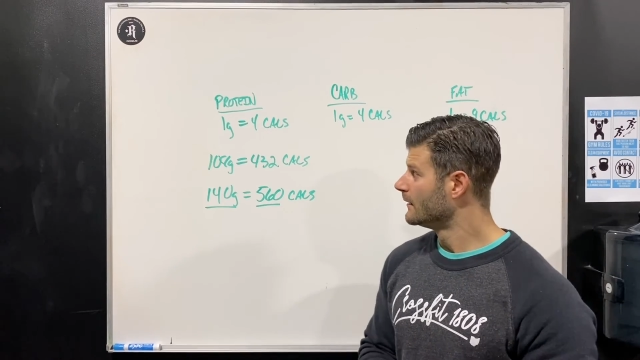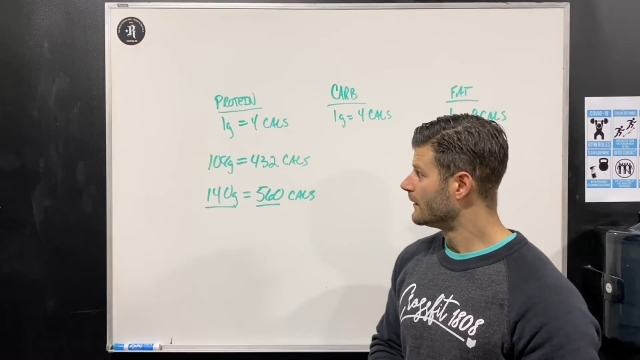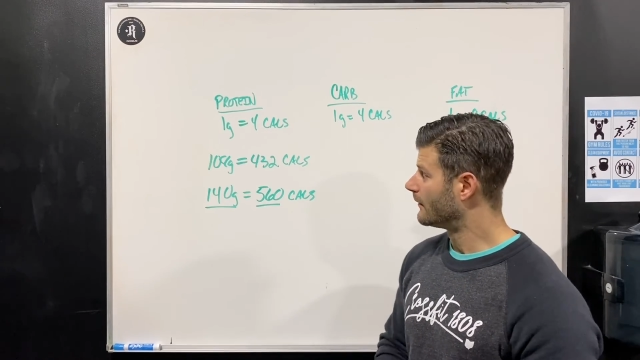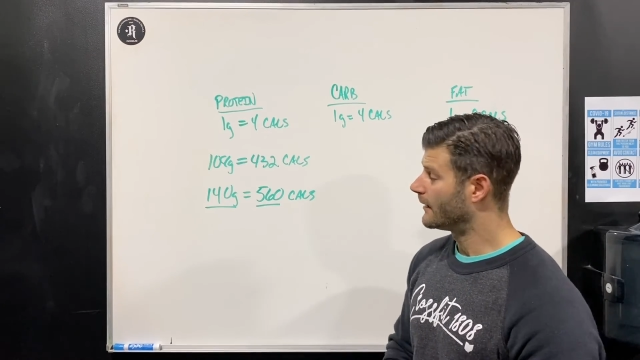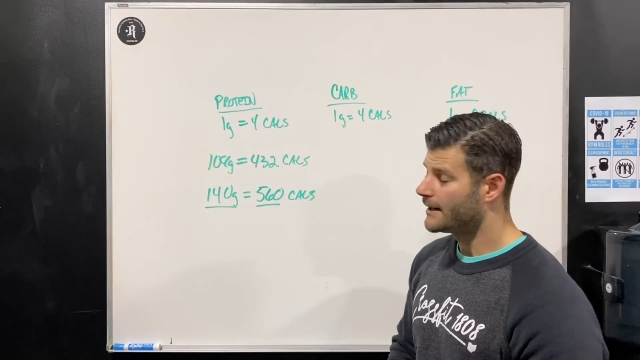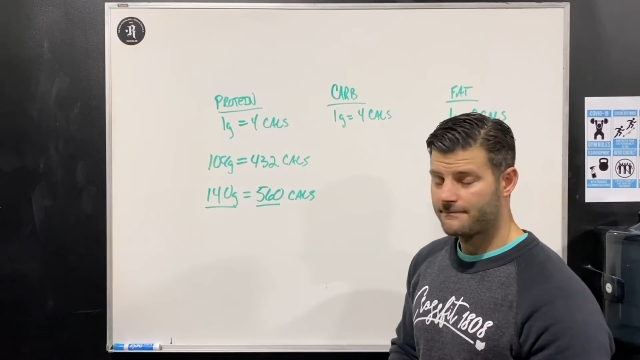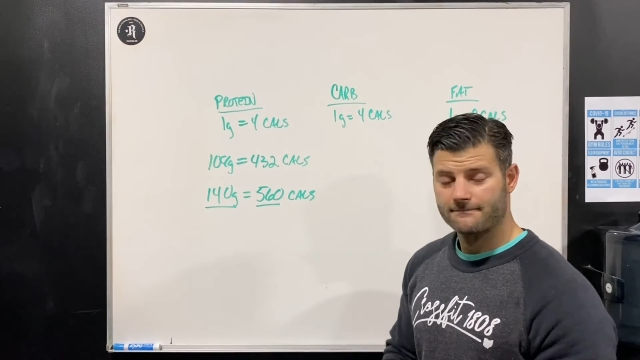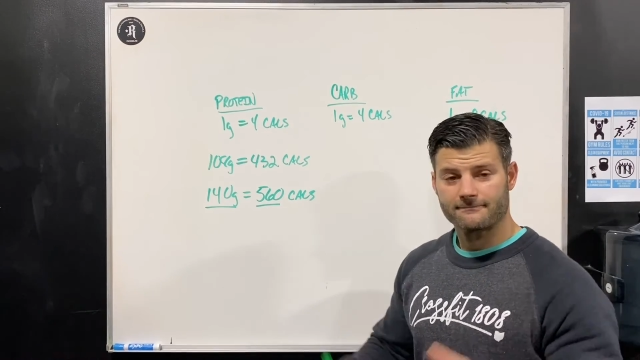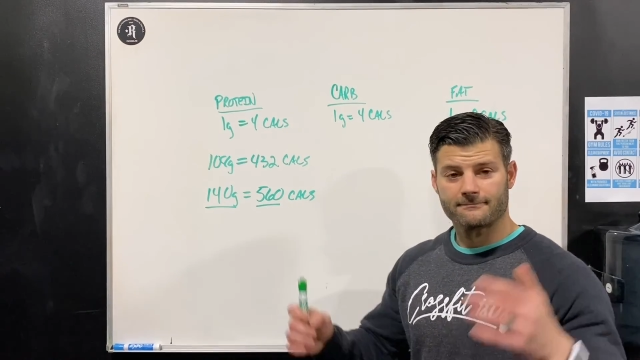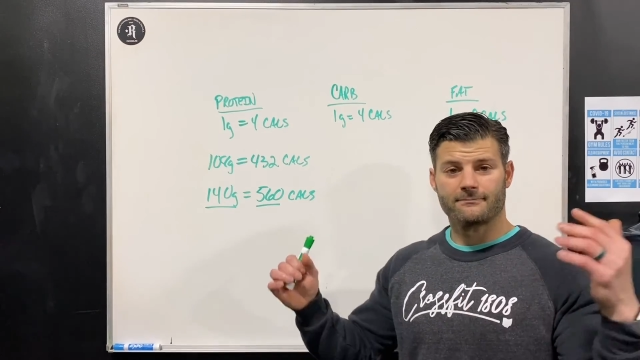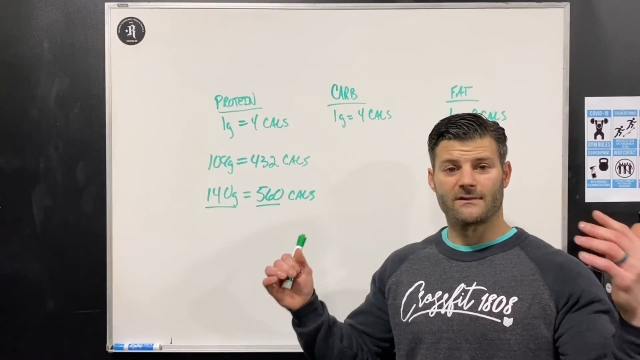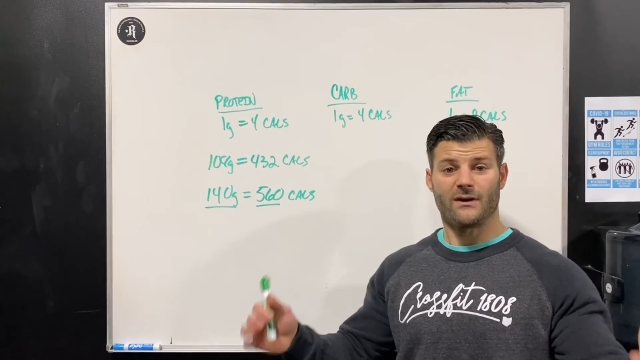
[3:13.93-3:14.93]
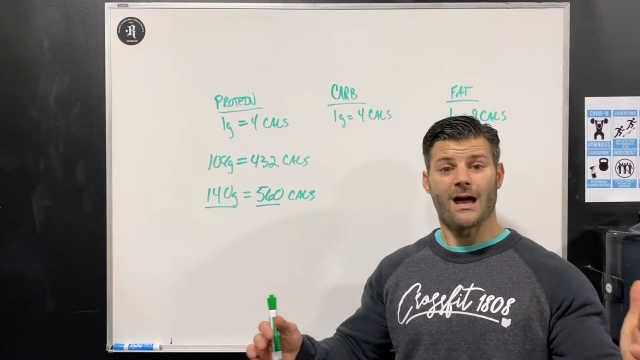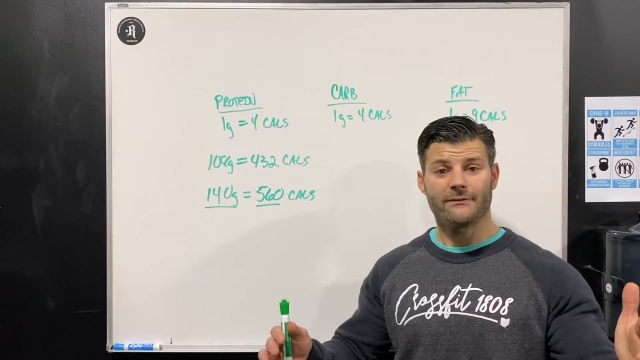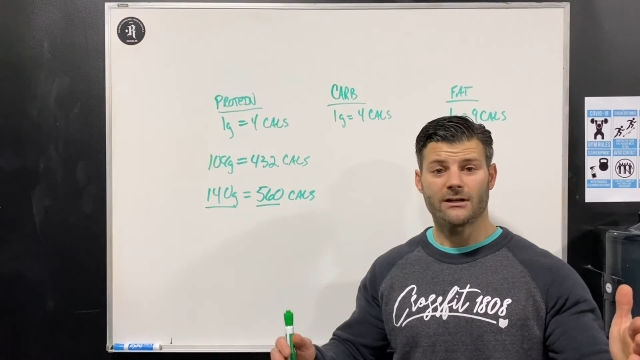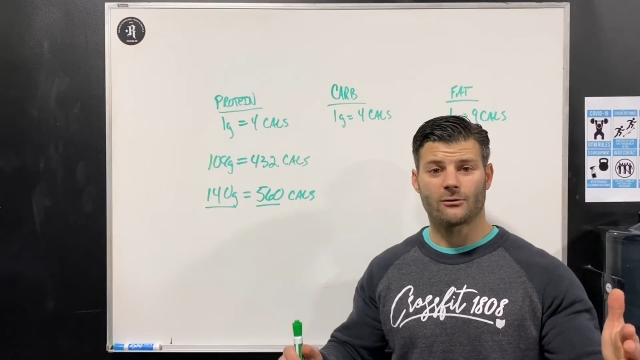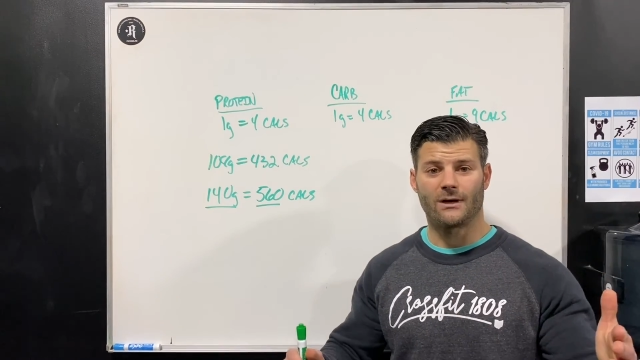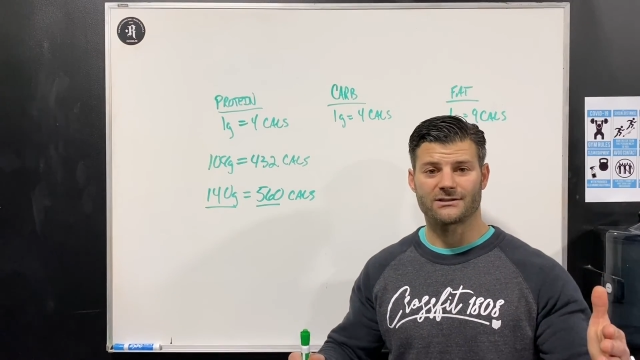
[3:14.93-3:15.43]
All right? If you have
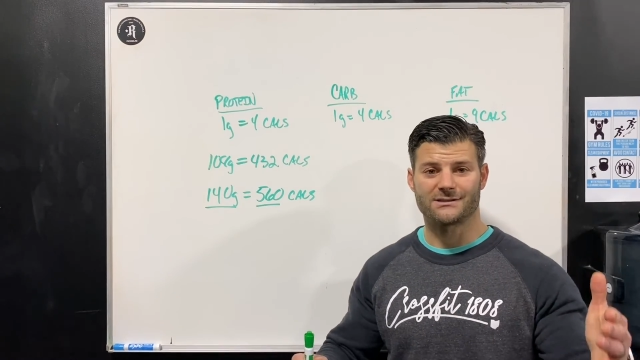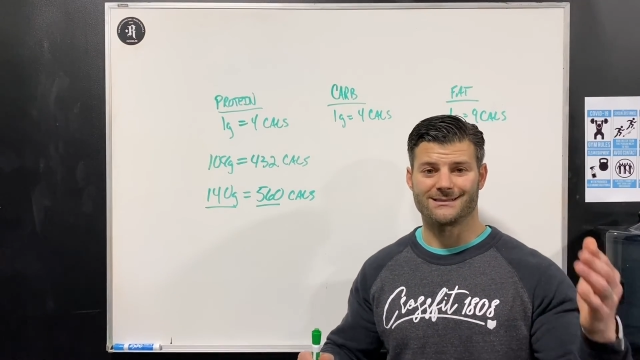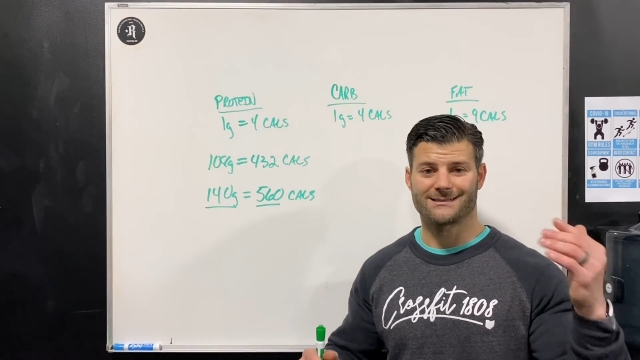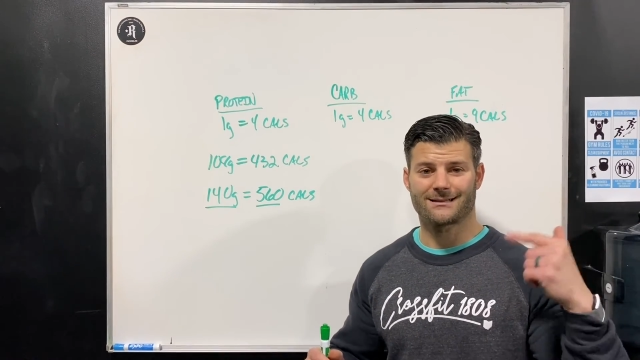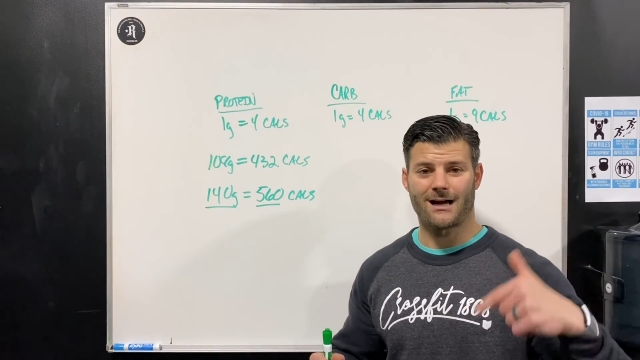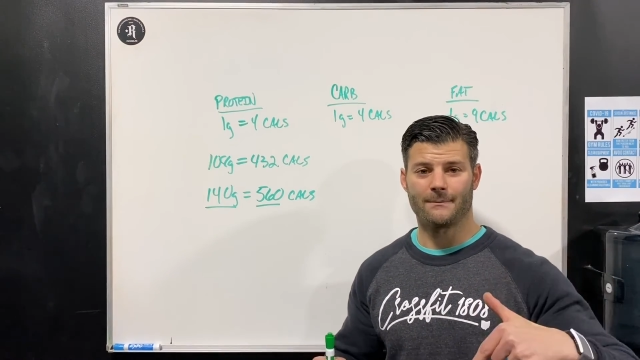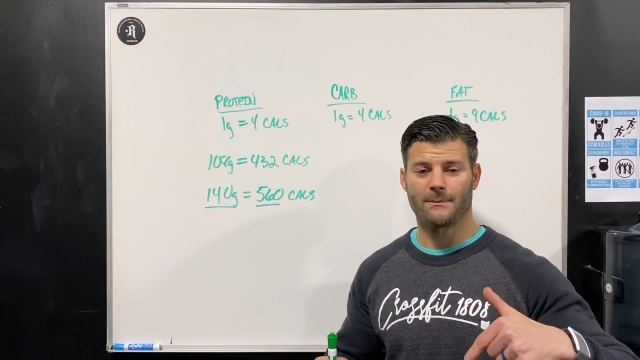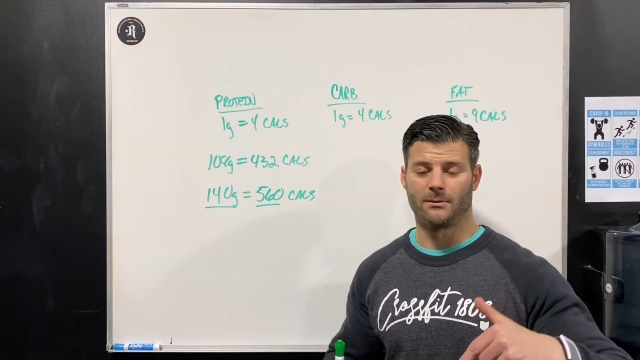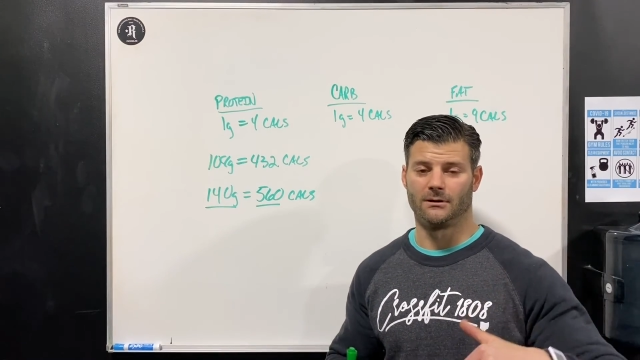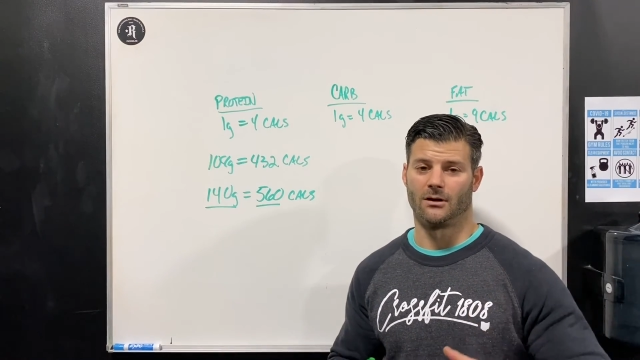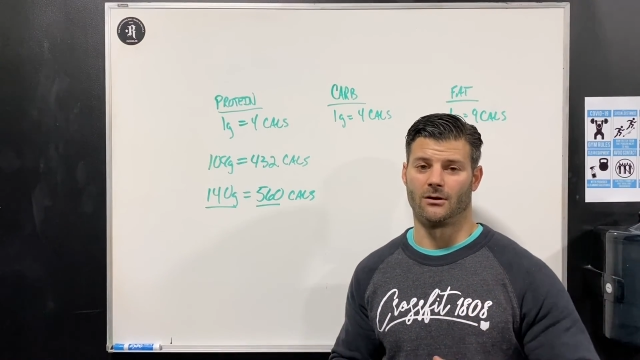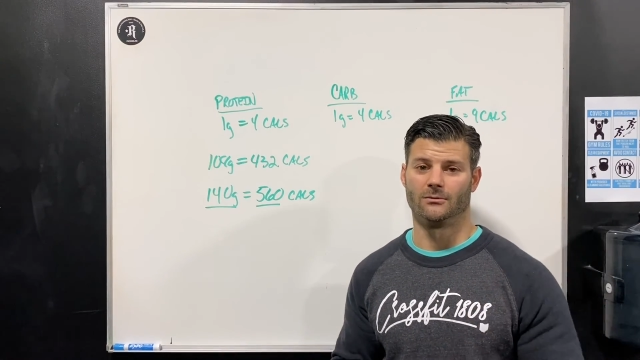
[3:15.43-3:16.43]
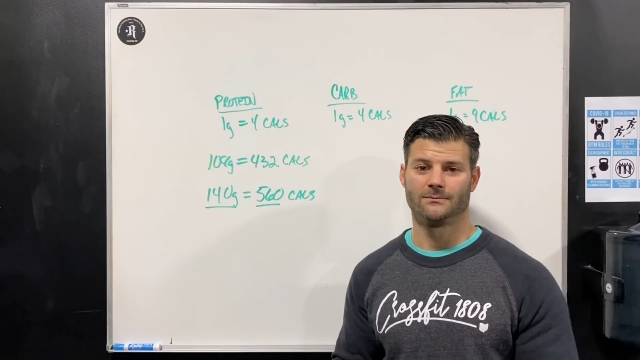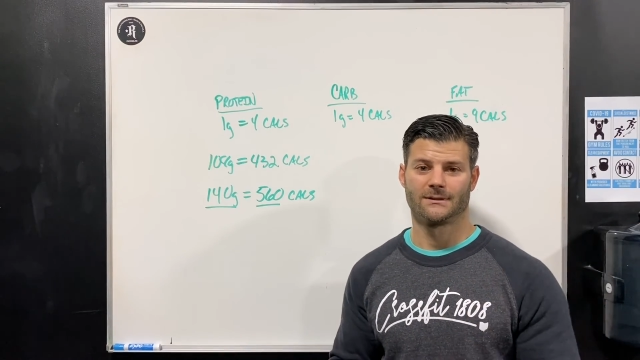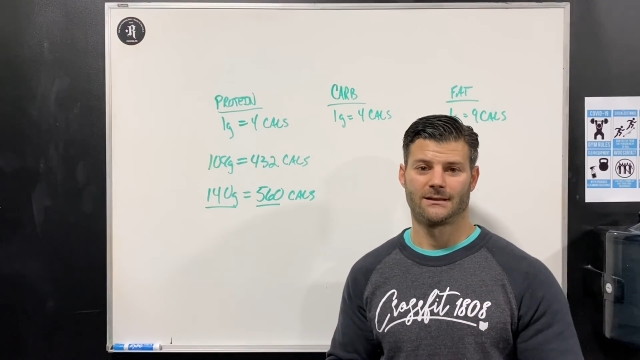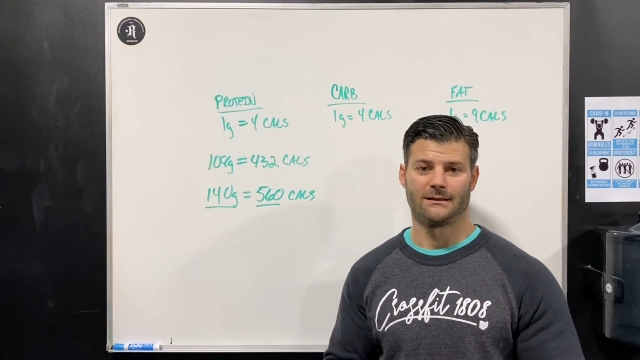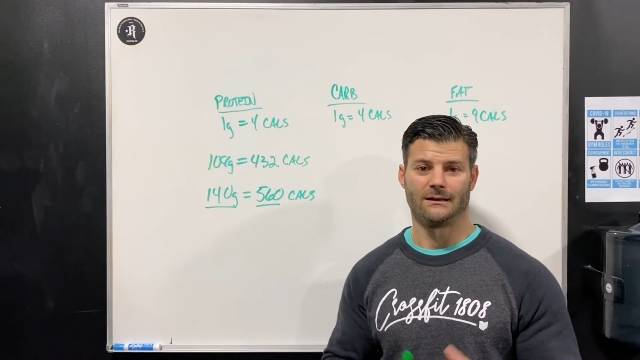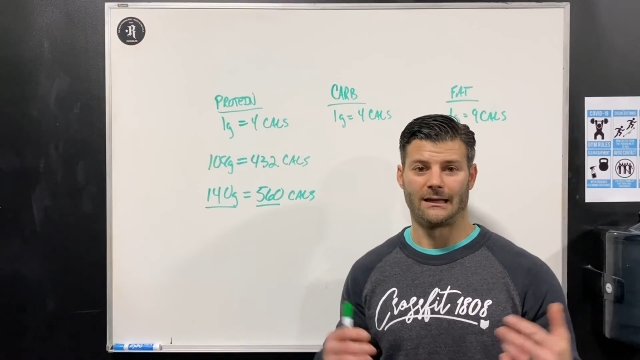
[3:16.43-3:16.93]
any questions, comment below.
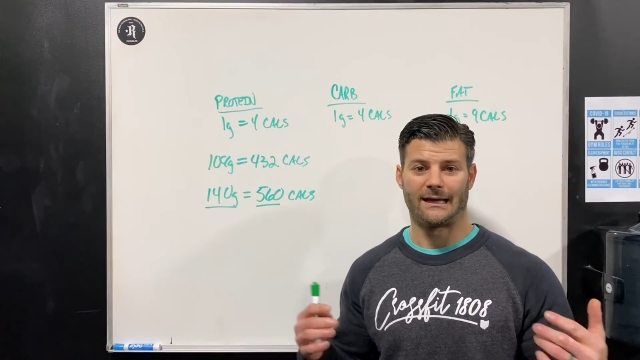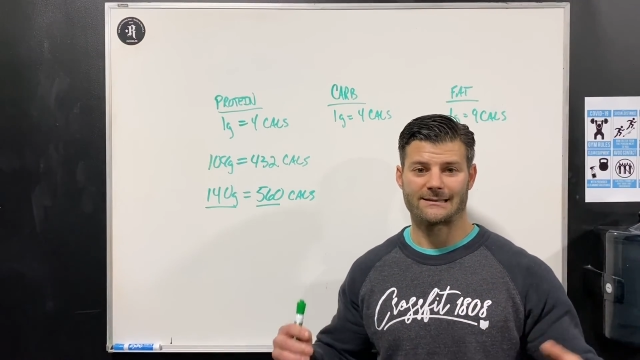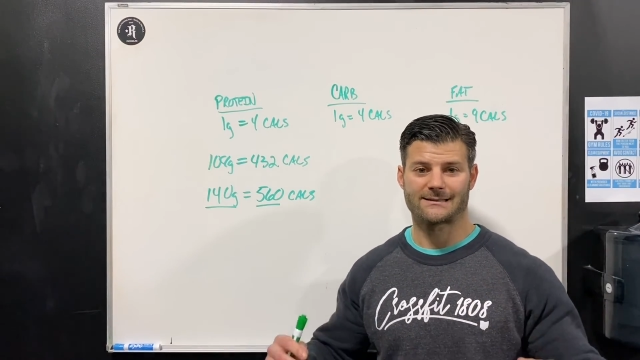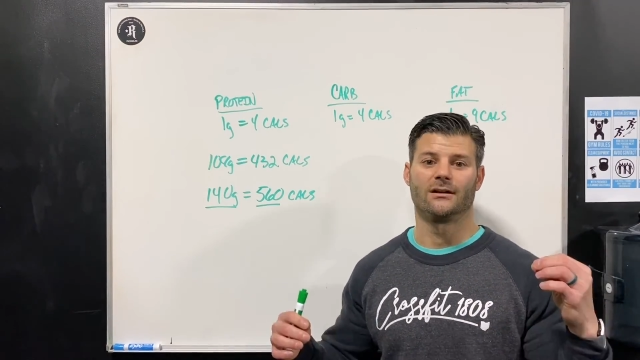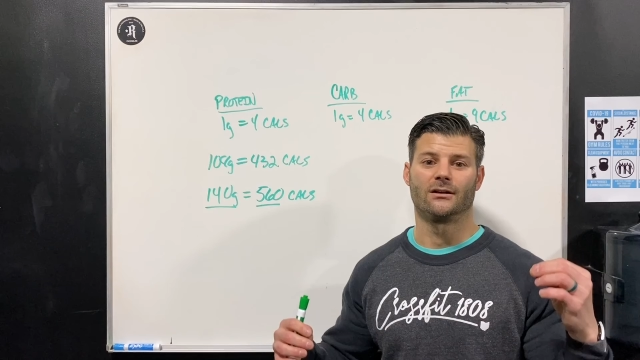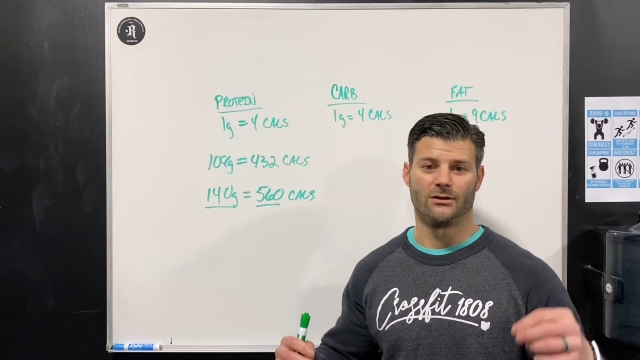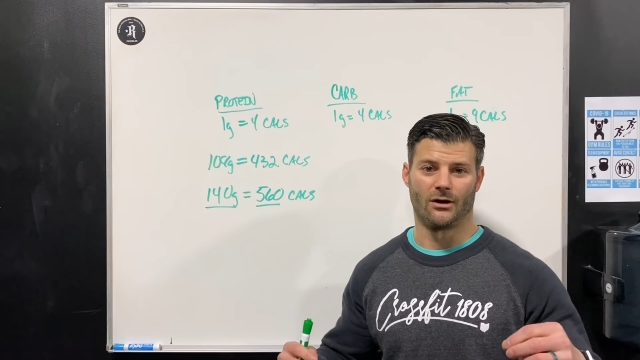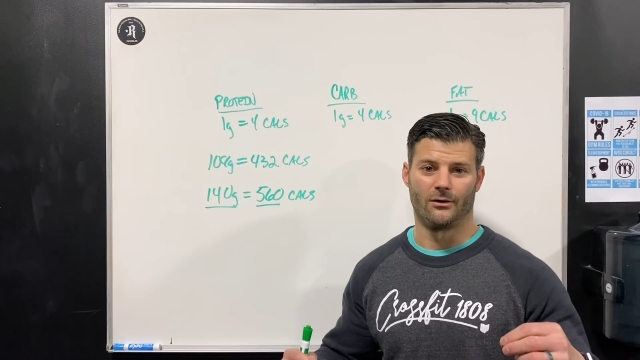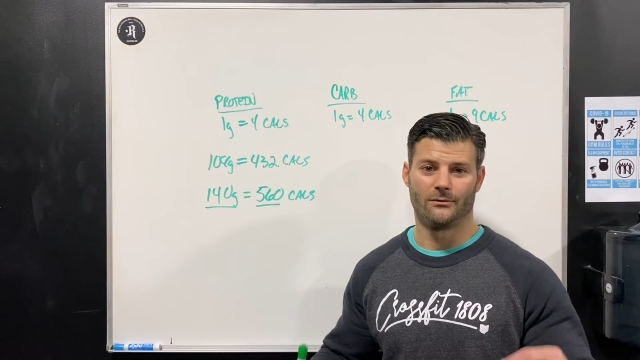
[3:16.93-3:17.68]
Let's go.